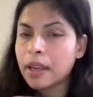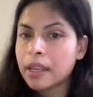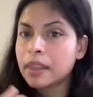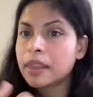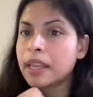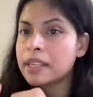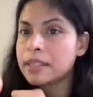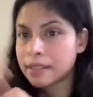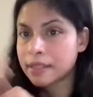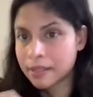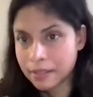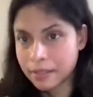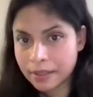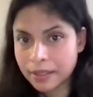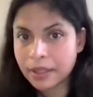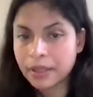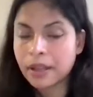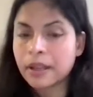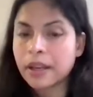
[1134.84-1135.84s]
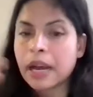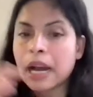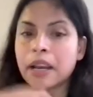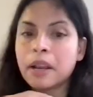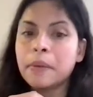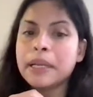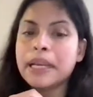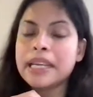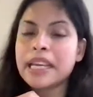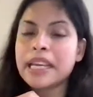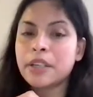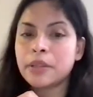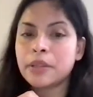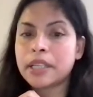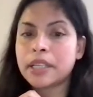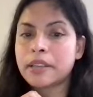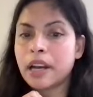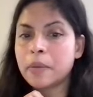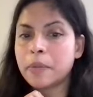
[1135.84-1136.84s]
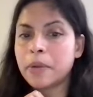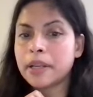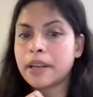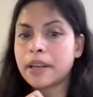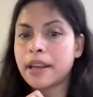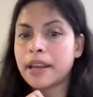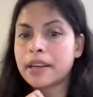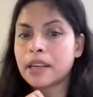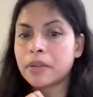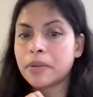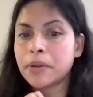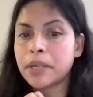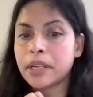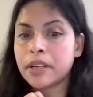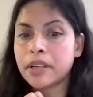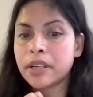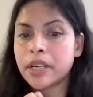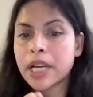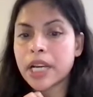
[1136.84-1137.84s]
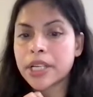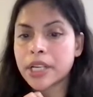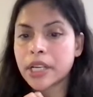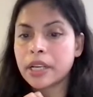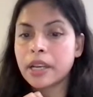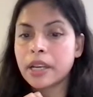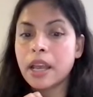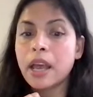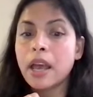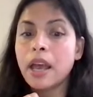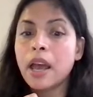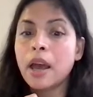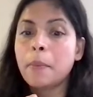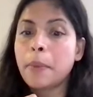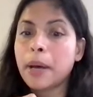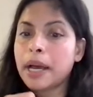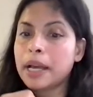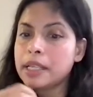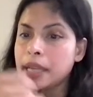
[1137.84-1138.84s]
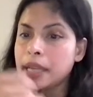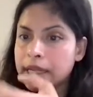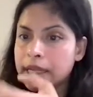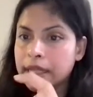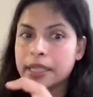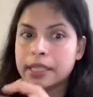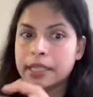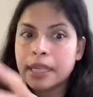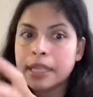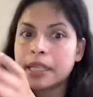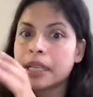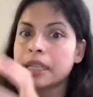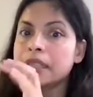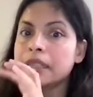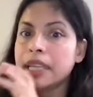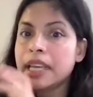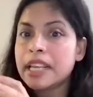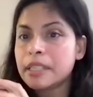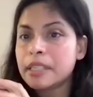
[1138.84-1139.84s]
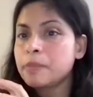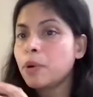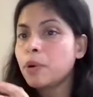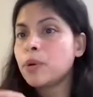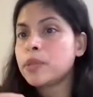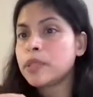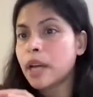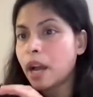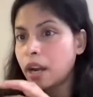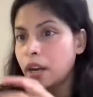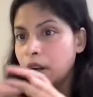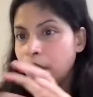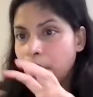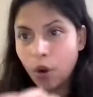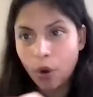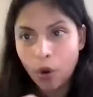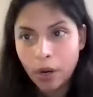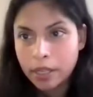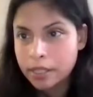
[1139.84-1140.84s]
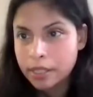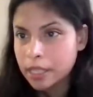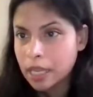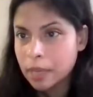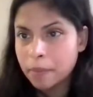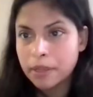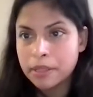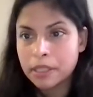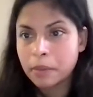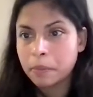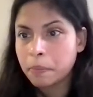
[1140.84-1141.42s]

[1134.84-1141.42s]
this kind of leading to the thermal conductivity reduction. But as I said, that these modes are not same as the